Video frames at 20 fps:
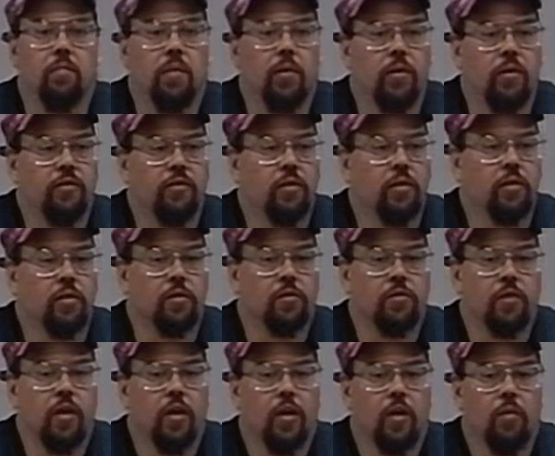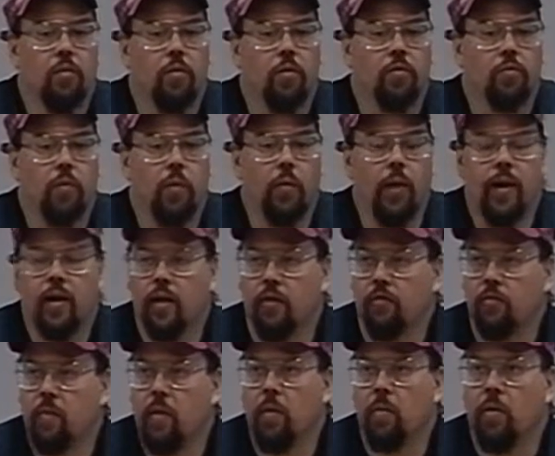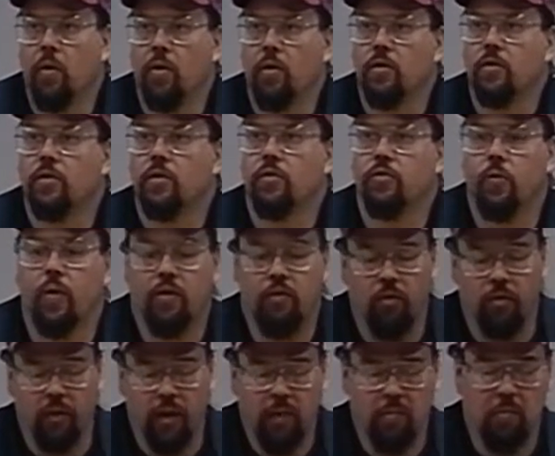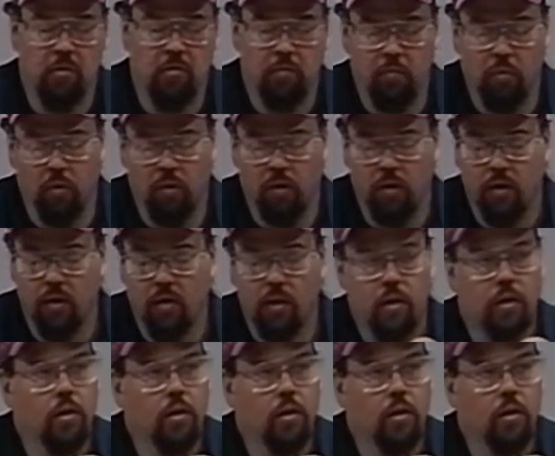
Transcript: computing skills was we ran out of spare parts. So I took that motherboard